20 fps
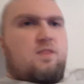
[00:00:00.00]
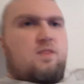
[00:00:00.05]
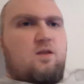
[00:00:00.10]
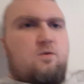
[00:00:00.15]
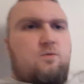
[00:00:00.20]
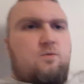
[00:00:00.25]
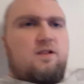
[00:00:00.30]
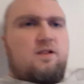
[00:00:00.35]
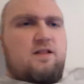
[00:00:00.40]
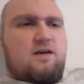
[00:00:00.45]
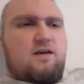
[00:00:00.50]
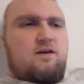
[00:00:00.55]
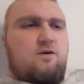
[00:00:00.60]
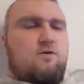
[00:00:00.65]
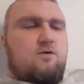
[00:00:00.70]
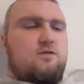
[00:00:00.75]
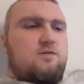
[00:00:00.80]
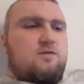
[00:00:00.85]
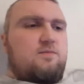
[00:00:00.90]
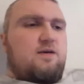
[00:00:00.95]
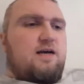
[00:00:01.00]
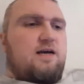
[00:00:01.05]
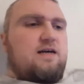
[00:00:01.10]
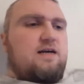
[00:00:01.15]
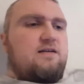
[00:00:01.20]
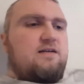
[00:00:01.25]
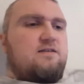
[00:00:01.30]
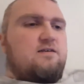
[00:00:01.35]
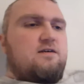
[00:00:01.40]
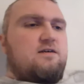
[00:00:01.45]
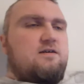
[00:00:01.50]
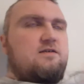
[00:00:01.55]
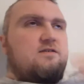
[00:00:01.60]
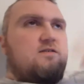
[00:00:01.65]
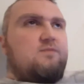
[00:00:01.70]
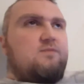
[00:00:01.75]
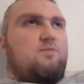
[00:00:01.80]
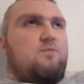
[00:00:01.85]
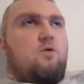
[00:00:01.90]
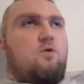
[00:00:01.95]
really ultimately I'd uh,
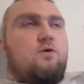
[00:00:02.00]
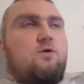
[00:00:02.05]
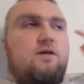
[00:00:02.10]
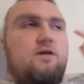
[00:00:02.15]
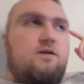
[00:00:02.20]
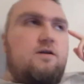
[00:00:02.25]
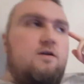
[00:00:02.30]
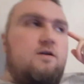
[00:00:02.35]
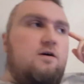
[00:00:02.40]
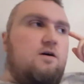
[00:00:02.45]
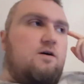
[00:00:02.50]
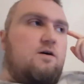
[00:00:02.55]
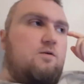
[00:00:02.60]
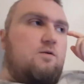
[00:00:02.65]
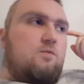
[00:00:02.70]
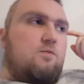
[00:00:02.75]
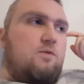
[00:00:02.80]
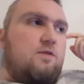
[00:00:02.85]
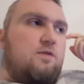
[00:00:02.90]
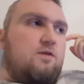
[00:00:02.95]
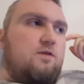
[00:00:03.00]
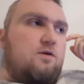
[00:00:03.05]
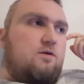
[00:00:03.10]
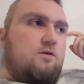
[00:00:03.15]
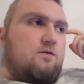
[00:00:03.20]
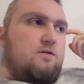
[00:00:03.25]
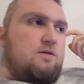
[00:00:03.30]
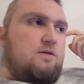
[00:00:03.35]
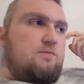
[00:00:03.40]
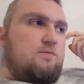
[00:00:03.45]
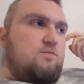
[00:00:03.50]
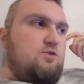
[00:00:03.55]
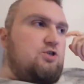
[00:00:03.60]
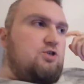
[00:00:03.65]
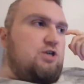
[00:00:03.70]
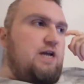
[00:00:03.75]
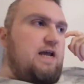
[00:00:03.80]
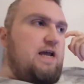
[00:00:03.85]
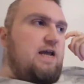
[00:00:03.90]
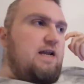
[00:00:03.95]
spoken uh, with a girl named
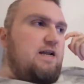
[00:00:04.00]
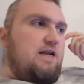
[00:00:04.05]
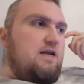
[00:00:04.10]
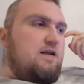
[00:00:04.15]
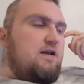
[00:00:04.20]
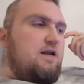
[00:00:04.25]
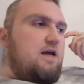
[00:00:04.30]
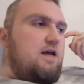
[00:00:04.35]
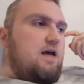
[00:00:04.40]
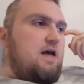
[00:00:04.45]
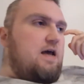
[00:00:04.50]
Jaden,